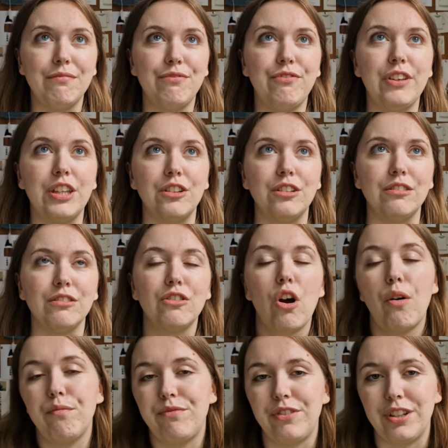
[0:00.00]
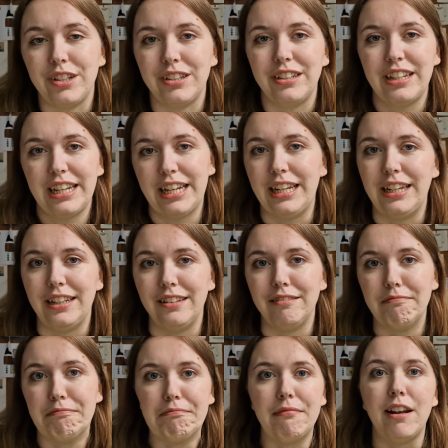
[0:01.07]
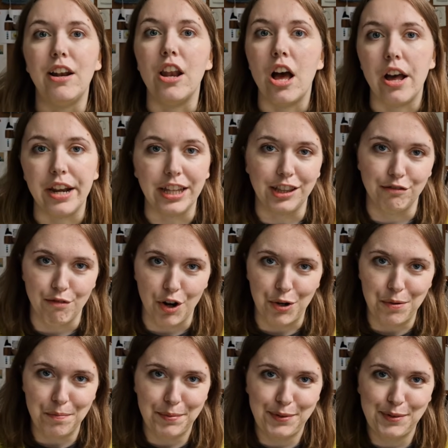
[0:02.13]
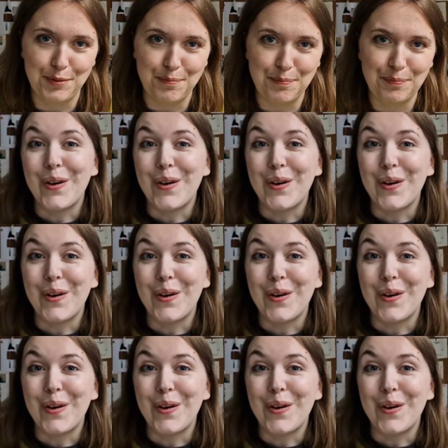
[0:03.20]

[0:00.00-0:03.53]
feel confident in learning the ropes.